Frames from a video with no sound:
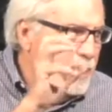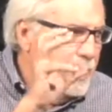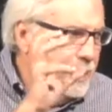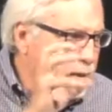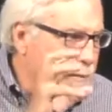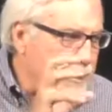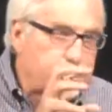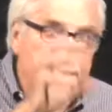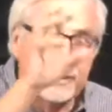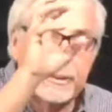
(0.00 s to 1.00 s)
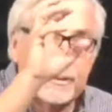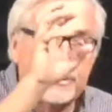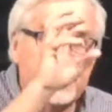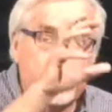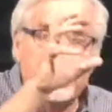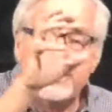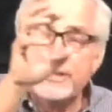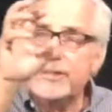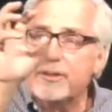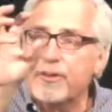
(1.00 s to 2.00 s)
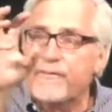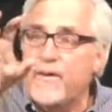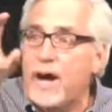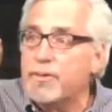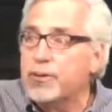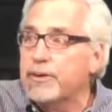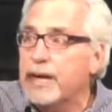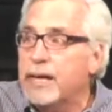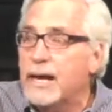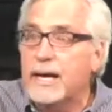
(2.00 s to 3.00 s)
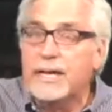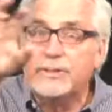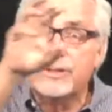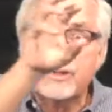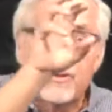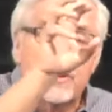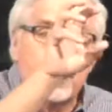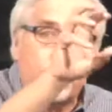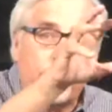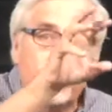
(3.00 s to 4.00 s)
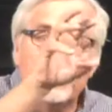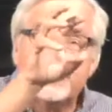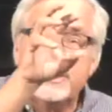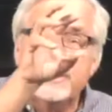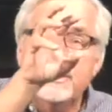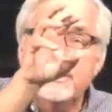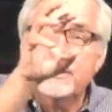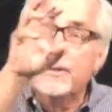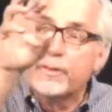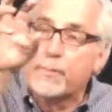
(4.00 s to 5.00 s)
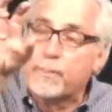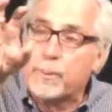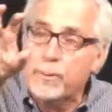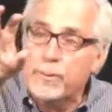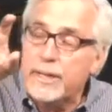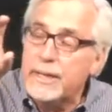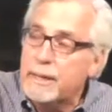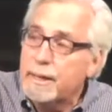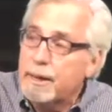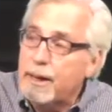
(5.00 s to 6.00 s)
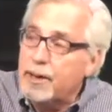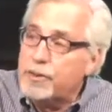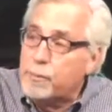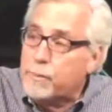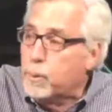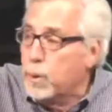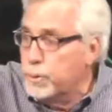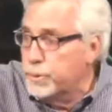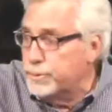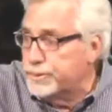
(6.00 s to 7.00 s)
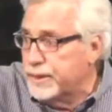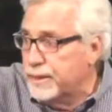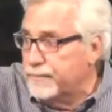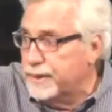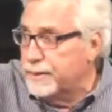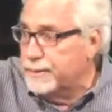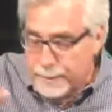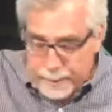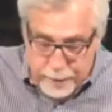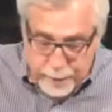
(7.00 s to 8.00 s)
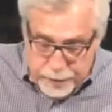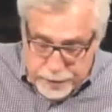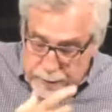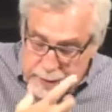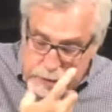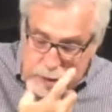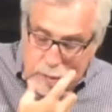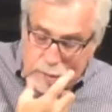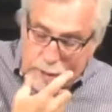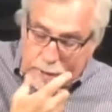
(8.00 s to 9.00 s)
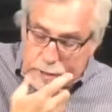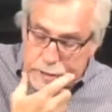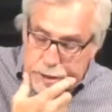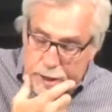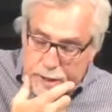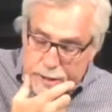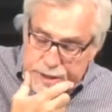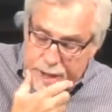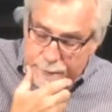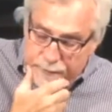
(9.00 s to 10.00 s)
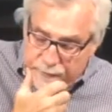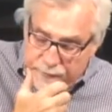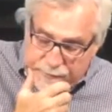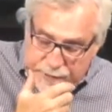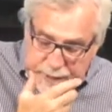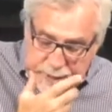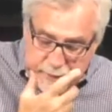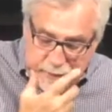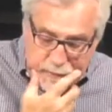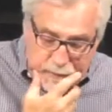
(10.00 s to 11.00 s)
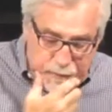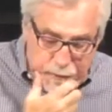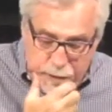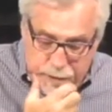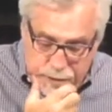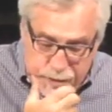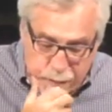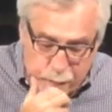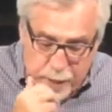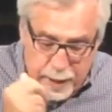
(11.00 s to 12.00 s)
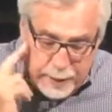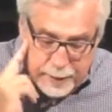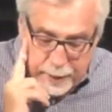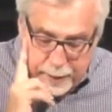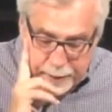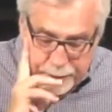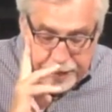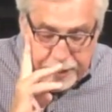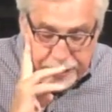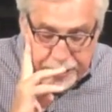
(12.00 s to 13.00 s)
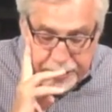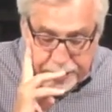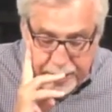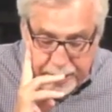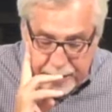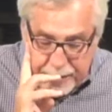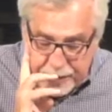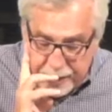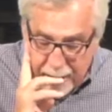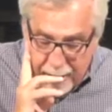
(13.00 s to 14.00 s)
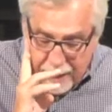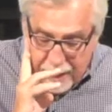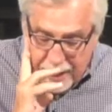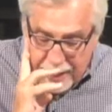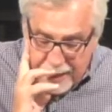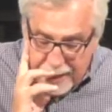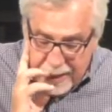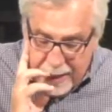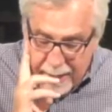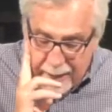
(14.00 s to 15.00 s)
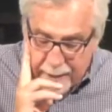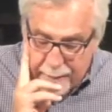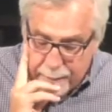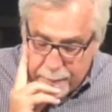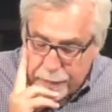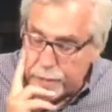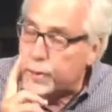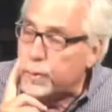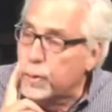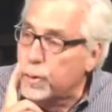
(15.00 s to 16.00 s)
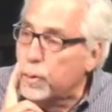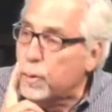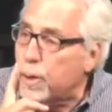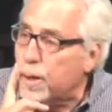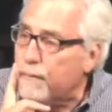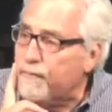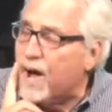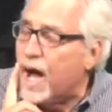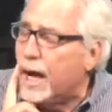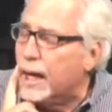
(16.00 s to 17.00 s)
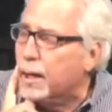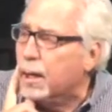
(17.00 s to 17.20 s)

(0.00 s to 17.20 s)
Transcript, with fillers: elements Jesus, the Father, and us, or the person, the pruning, and the produce of it. So let's go there. John chapter 15, verse 1, Jesus says, I am the true vine.